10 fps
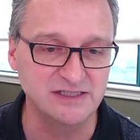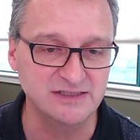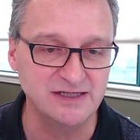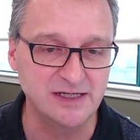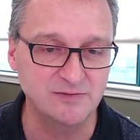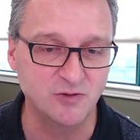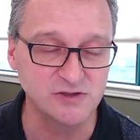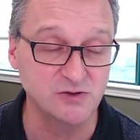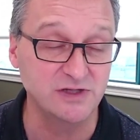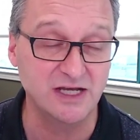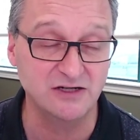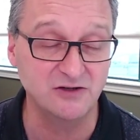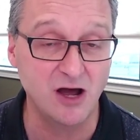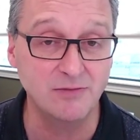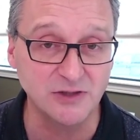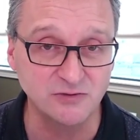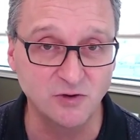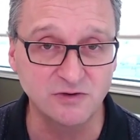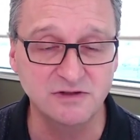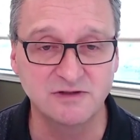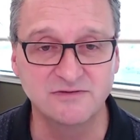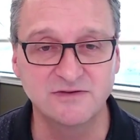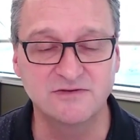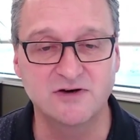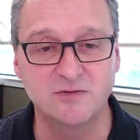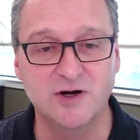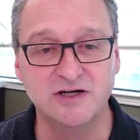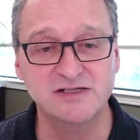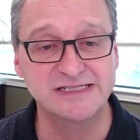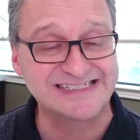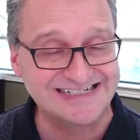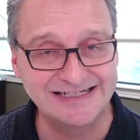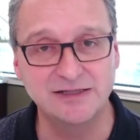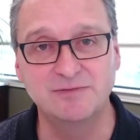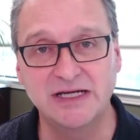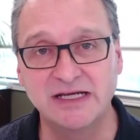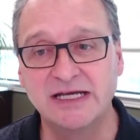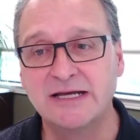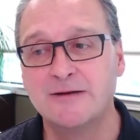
and more so the economic growth of our markets is still a big